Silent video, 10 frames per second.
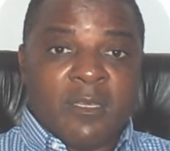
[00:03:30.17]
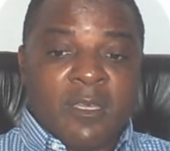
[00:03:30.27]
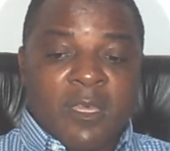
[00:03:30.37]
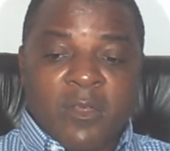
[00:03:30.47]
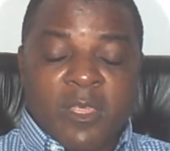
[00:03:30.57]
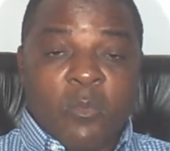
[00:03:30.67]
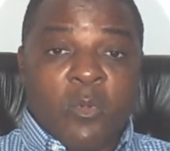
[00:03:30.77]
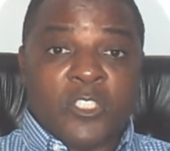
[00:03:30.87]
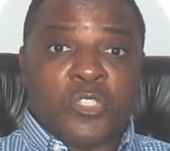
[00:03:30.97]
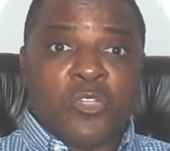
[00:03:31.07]
I don't care
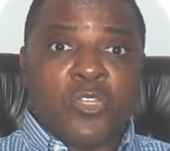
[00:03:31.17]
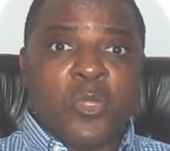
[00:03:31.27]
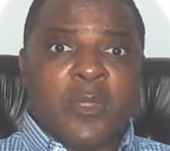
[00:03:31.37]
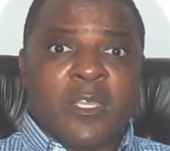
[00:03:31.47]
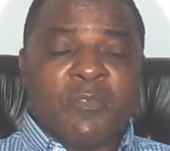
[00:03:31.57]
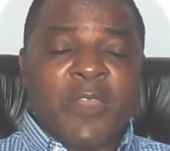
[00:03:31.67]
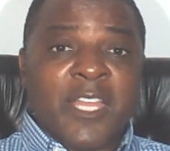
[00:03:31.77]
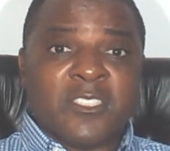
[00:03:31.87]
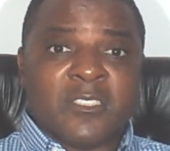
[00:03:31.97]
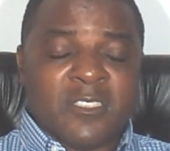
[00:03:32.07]
what you do in the
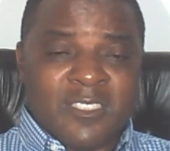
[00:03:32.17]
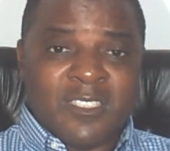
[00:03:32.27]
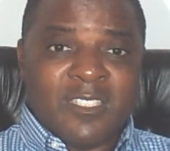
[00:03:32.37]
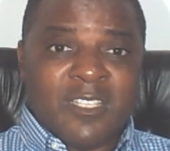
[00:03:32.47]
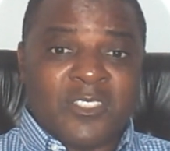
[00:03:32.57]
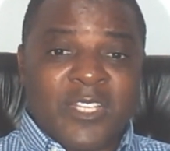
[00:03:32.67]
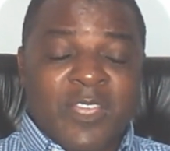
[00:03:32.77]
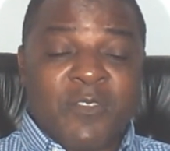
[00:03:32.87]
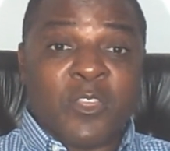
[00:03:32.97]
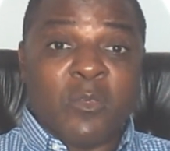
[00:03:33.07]
flesh. It's like
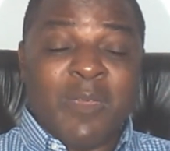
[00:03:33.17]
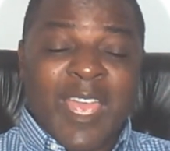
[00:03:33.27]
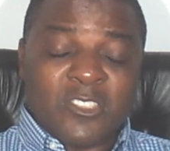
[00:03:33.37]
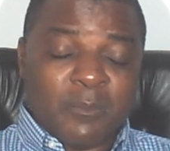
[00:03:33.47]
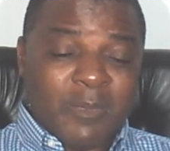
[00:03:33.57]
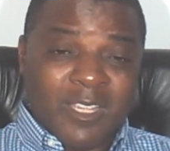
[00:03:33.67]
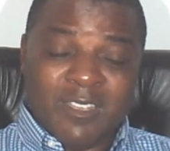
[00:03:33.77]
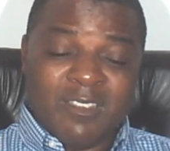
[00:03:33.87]
filthy rags to me.